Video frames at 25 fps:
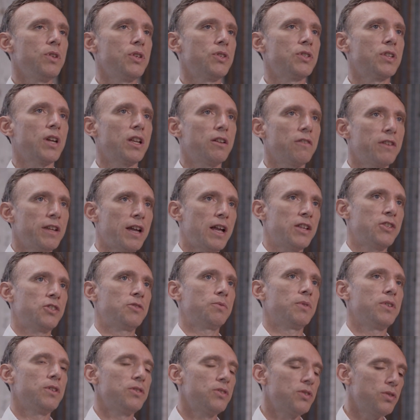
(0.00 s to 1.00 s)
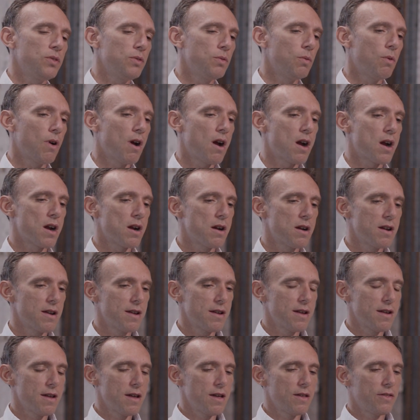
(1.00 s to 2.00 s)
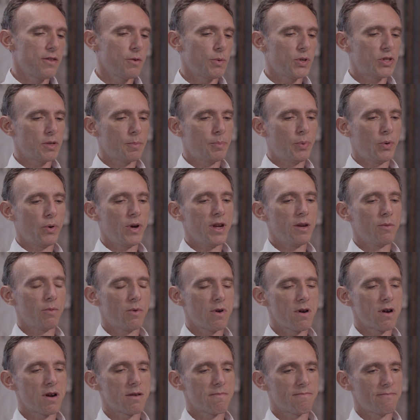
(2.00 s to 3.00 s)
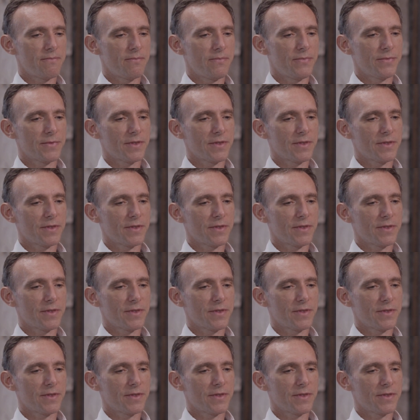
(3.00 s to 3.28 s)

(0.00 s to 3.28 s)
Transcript: this kind of catch-22 where there was a point where